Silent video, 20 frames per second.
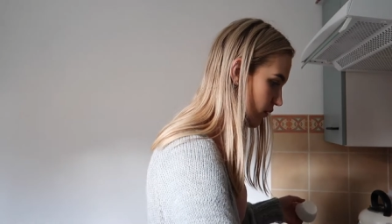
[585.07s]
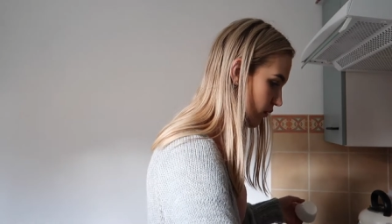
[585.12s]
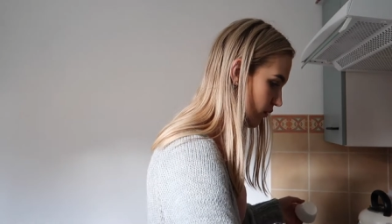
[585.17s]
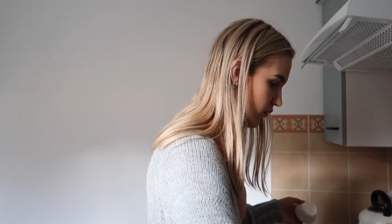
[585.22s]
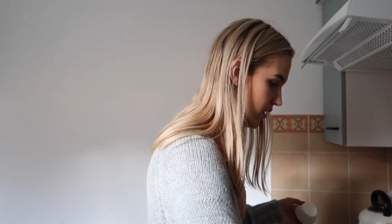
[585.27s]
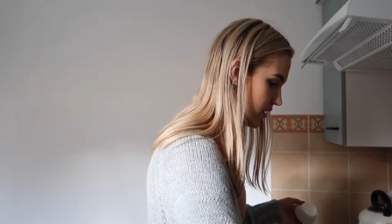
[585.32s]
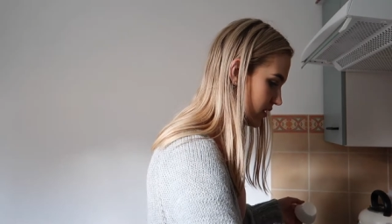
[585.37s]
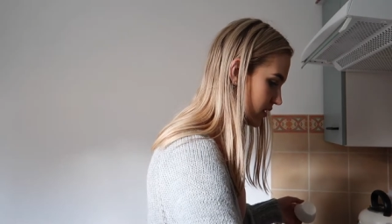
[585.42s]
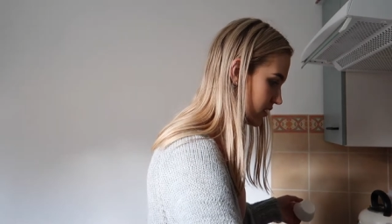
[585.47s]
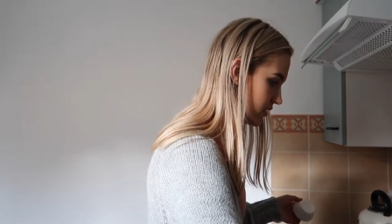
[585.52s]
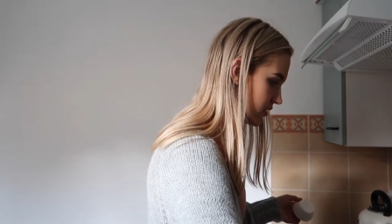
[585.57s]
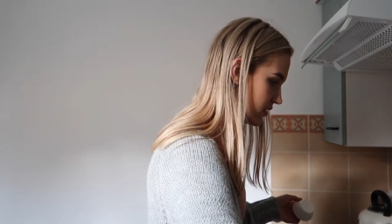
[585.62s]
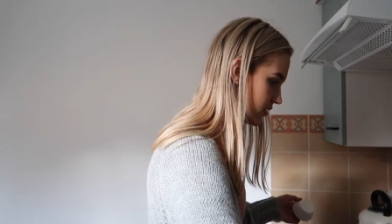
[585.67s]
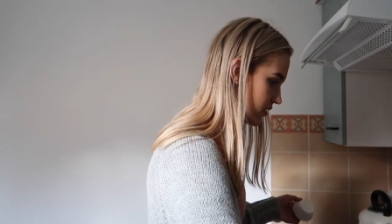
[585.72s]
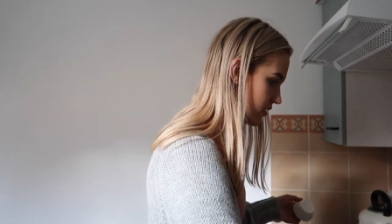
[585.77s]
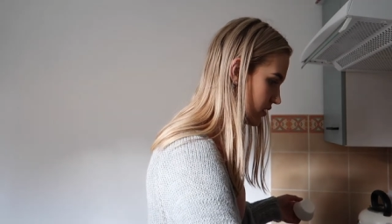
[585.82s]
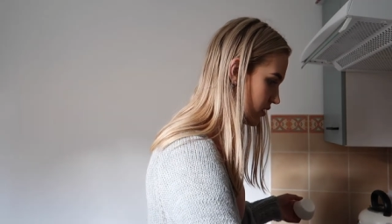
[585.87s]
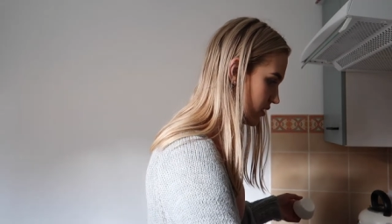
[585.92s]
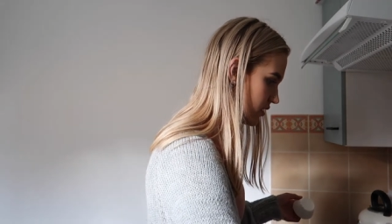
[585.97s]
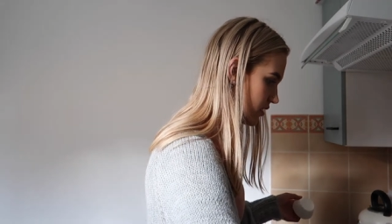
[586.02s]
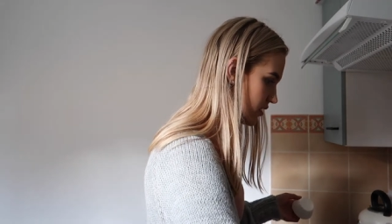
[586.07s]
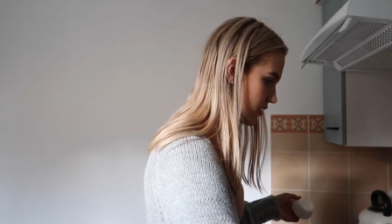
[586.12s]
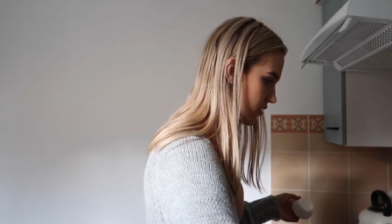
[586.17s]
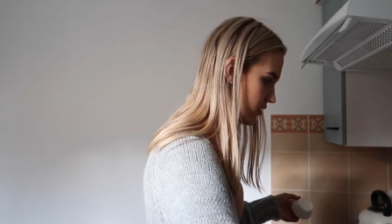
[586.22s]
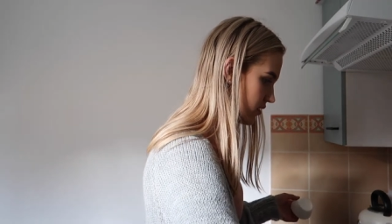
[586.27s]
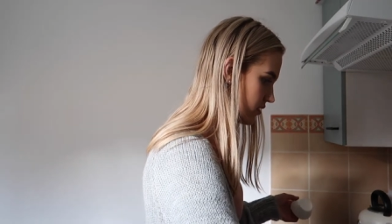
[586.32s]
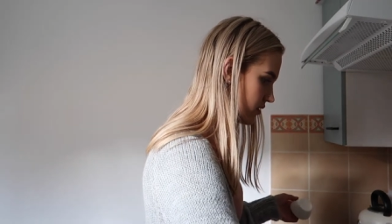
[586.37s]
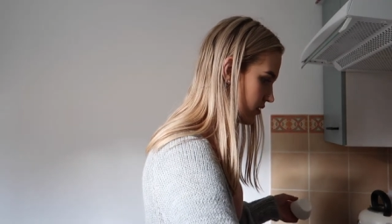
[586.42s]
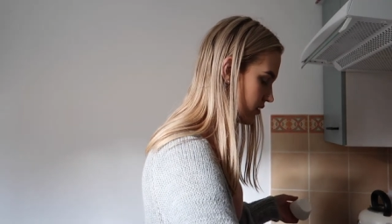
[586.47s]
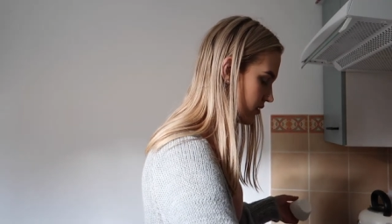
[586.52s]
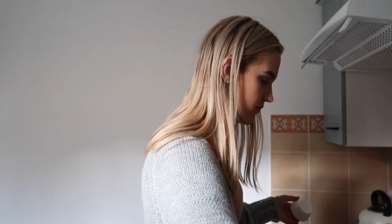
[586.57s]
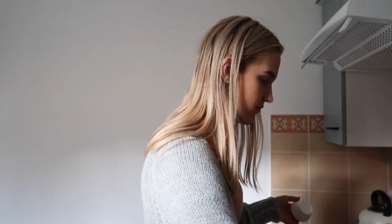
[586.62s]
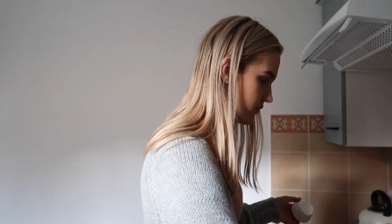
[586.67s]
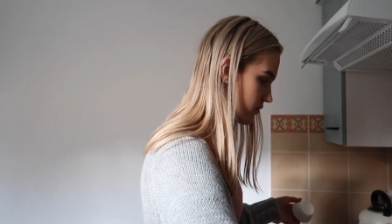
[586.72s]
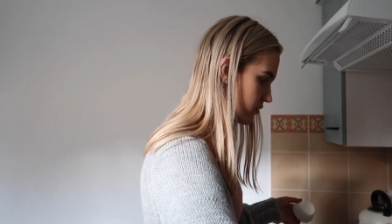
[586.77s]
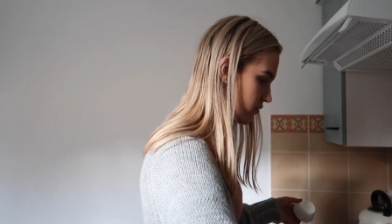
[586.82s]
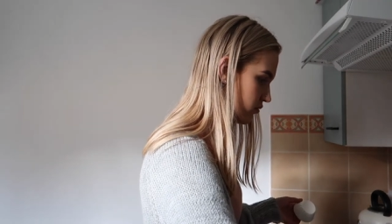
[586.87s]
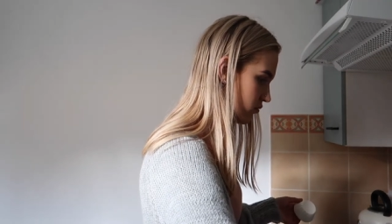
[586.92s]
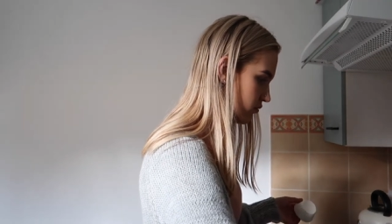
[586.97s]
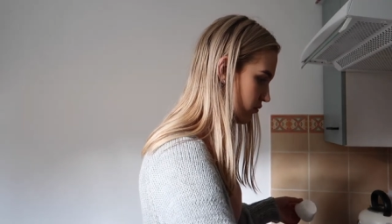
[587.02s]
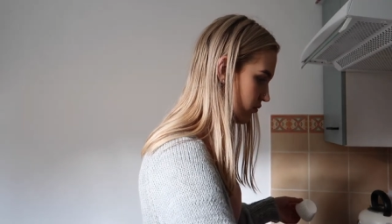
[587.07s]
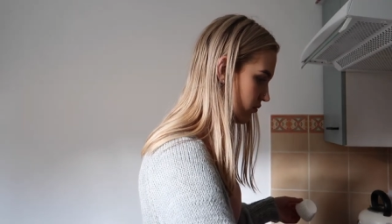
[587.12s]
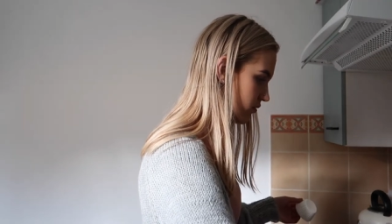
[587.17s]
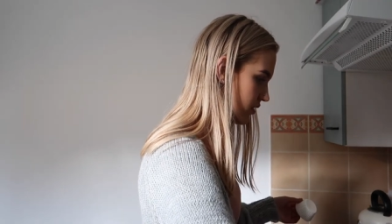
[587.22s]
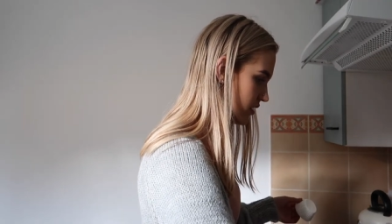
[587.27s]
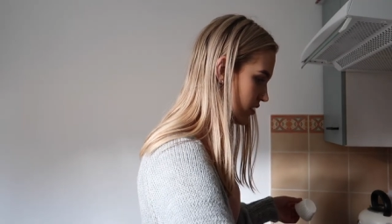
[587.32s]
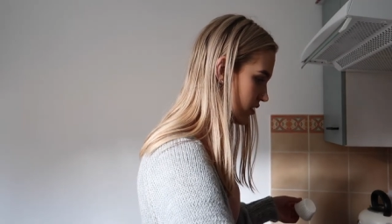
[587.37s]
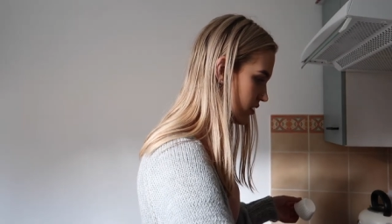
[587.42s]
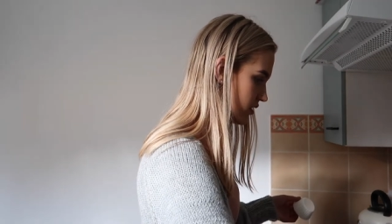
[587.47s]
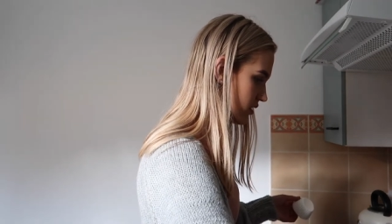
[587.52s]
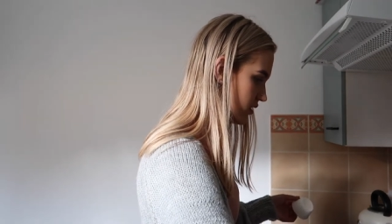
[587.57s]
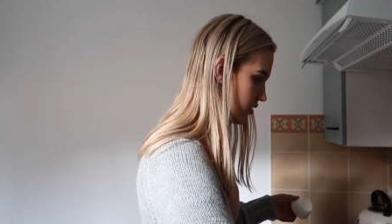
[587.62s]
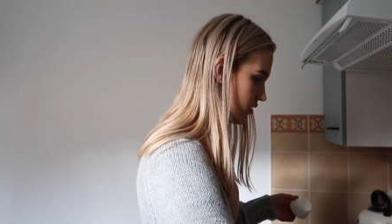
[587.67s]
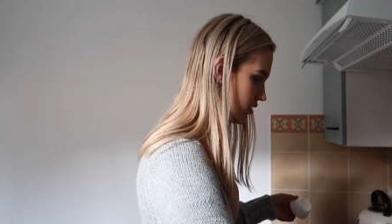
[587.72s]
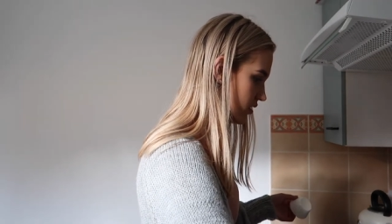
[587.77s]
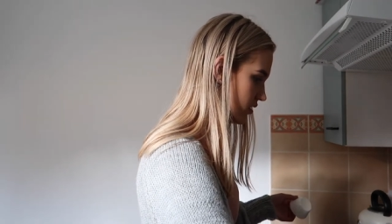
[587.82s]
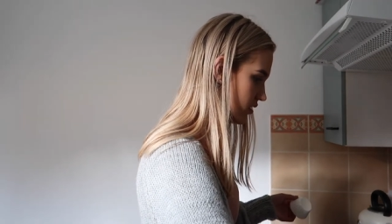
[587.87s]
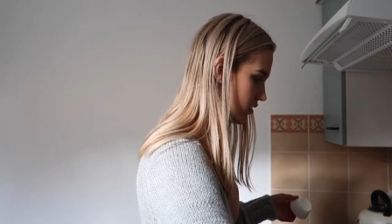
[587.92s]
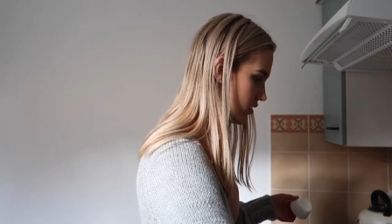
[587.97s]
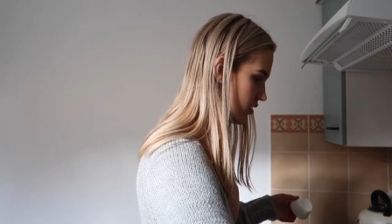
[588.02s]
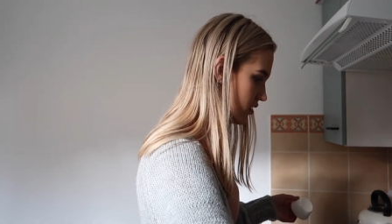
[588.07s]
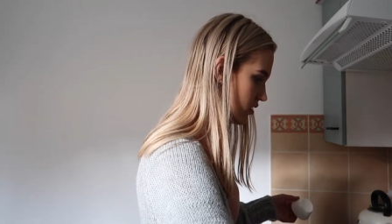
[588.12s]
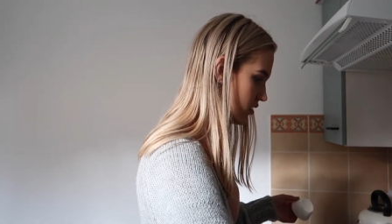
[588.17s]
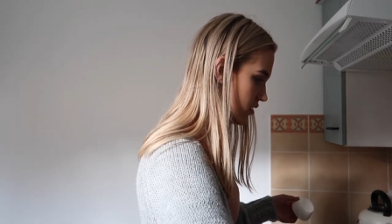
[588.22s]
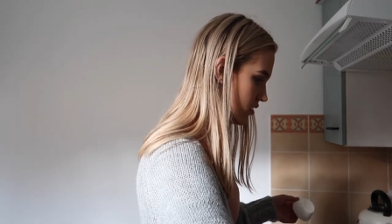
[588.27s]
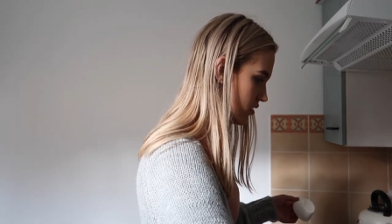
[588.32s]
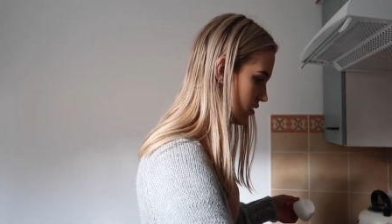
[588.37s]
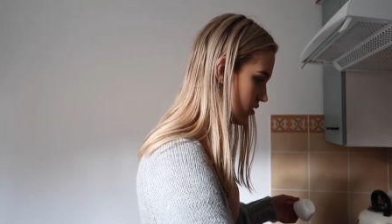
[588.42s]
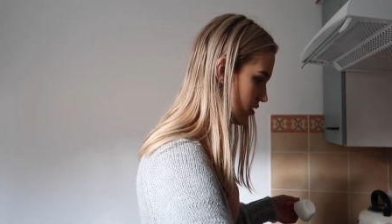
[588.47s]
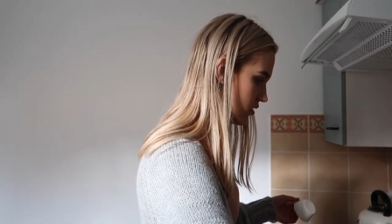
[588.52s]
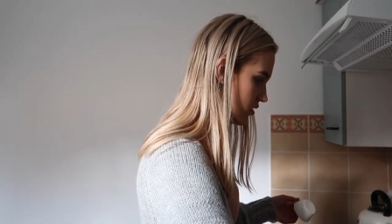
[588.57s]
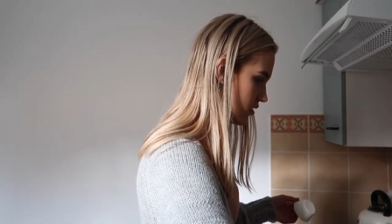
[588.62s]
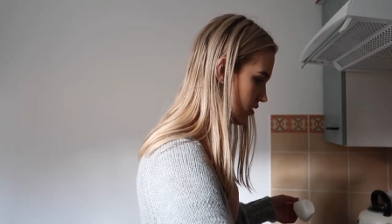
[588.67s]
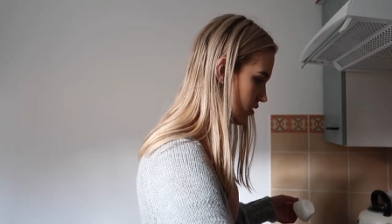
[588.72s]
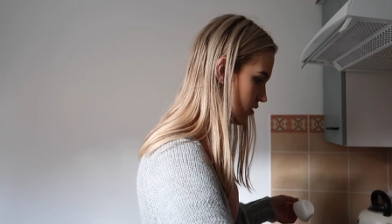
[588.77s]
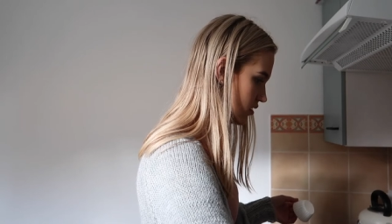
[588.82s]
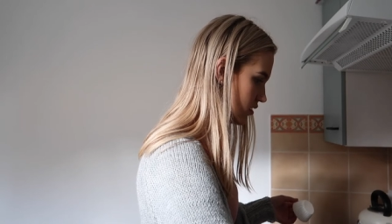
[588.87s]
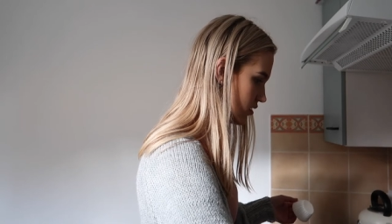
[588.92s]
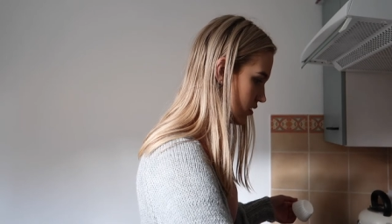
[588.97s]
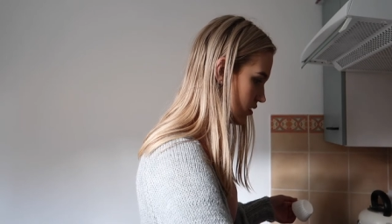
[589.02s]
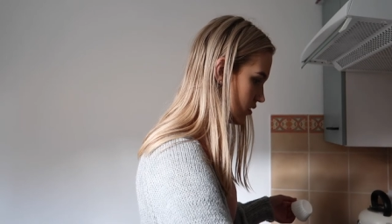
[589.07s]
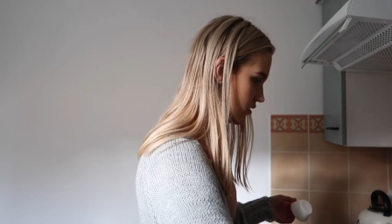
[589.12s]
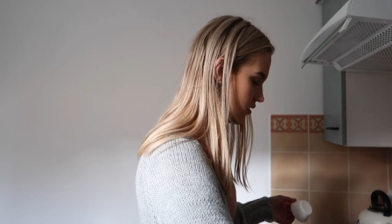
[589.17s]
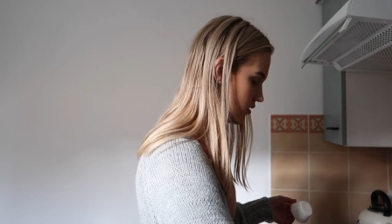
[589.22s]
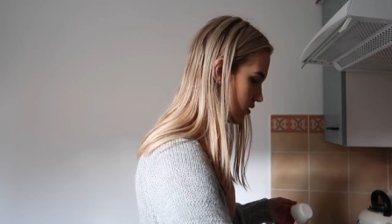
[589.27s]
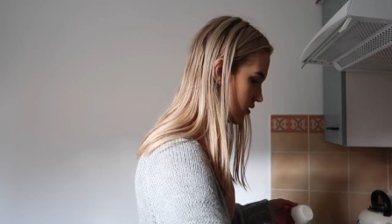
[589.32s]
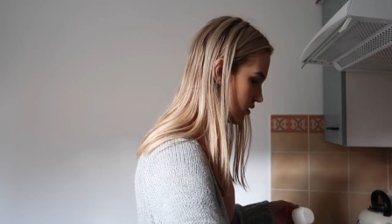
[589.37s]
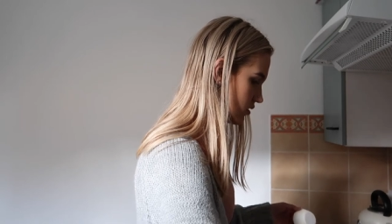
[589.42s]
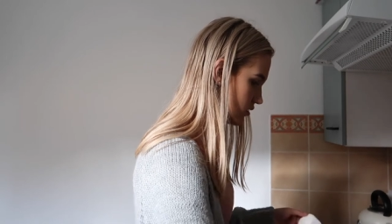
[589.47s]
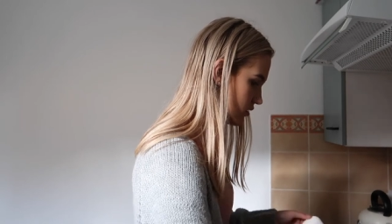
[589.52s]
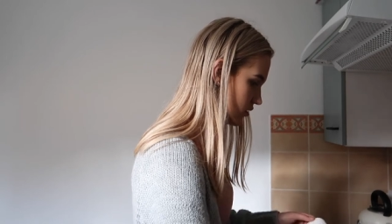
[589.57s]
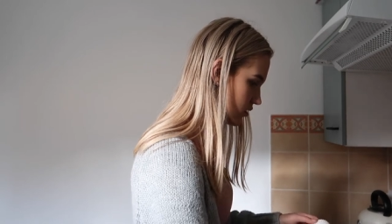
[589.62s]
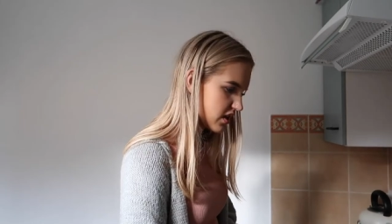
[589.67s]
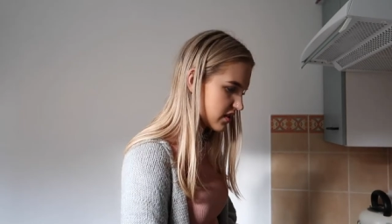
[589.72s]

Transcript: What's ask some questions.